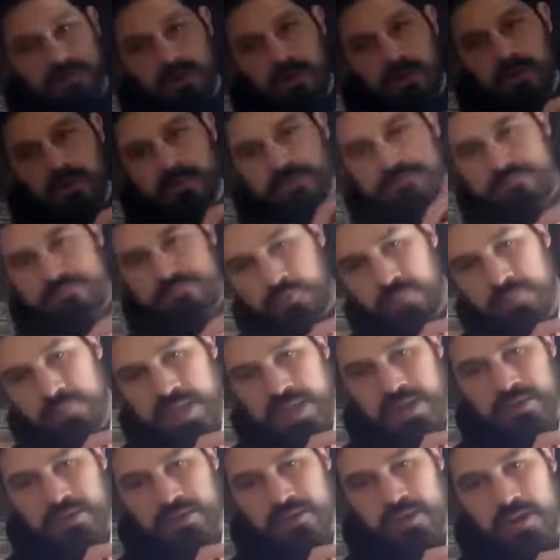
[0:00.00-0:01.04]
are full
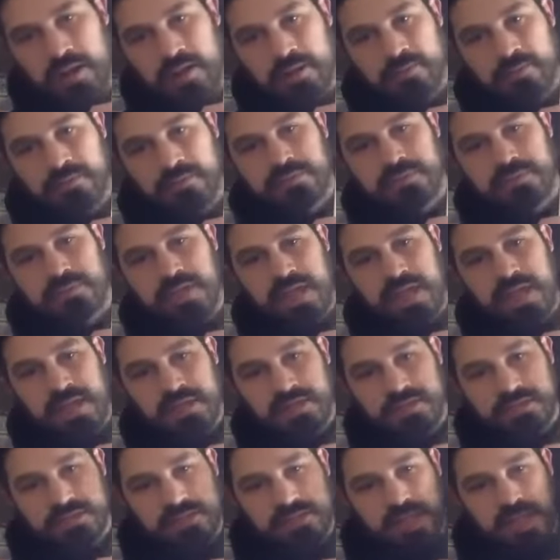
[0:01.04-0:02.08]
backgrounds,
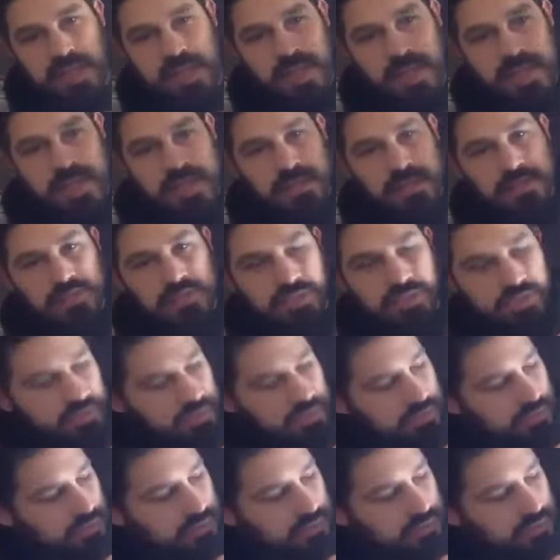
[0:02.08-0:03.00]
edge to edge,